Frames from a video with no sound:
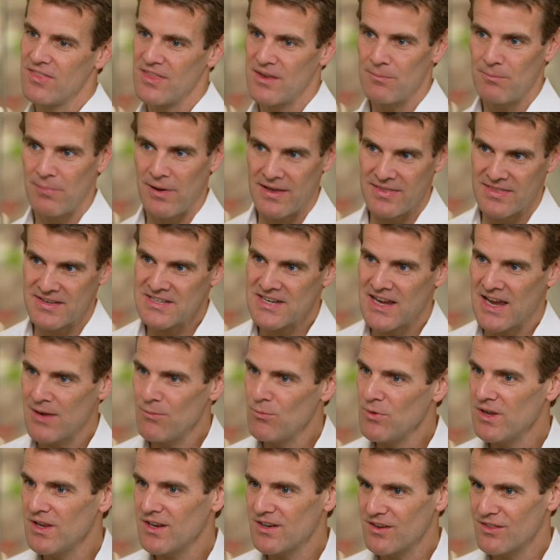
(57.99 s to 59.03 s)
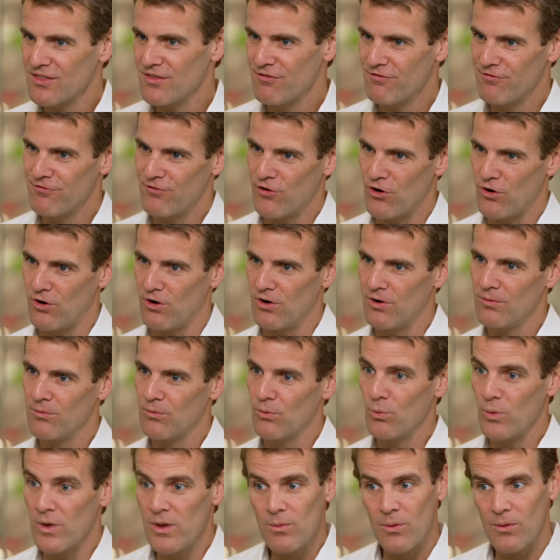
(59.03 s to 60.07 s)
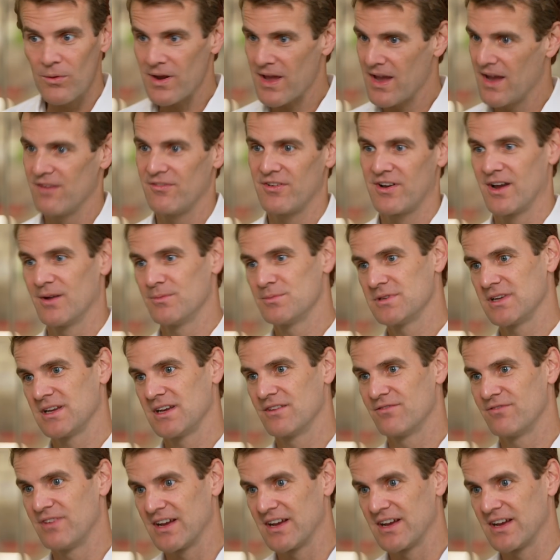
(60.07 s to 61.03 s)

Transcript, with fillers: then by the time we get to the fall, we won't have an updated